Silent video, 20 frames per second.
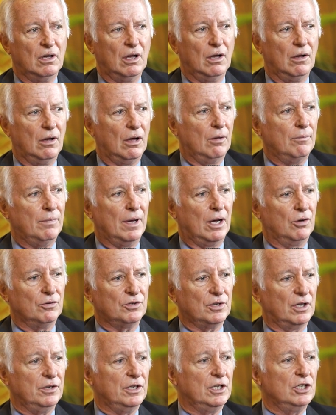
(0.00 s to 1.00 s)

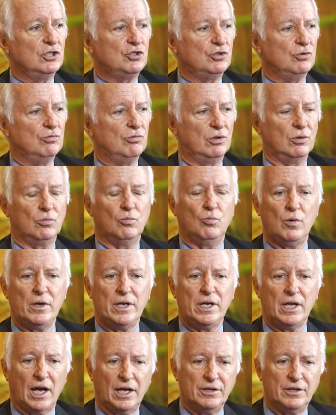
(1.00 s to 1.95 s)
about an issue that we